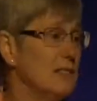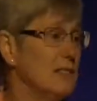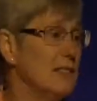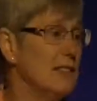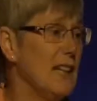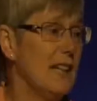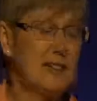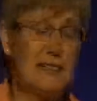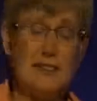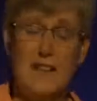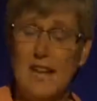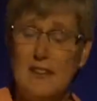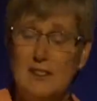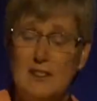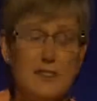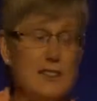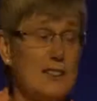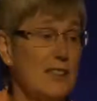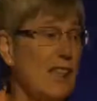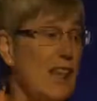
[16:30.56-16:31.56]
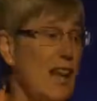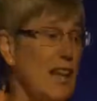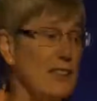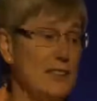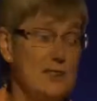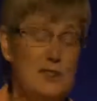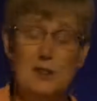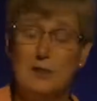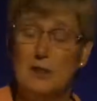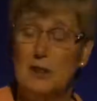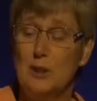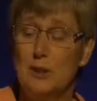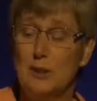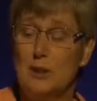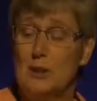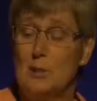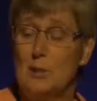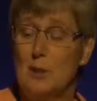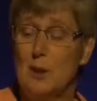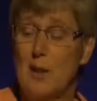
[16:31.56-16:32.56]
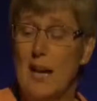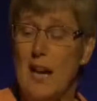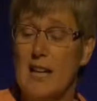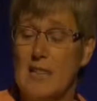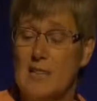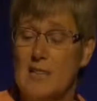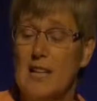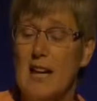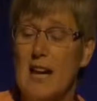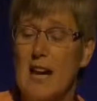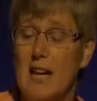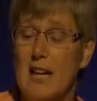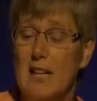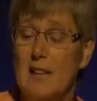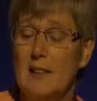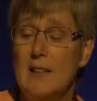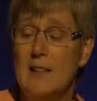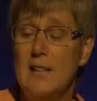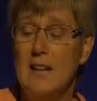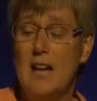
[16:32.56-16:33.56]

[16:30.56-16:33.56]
lung cancer lines using CRISPR-Cas9,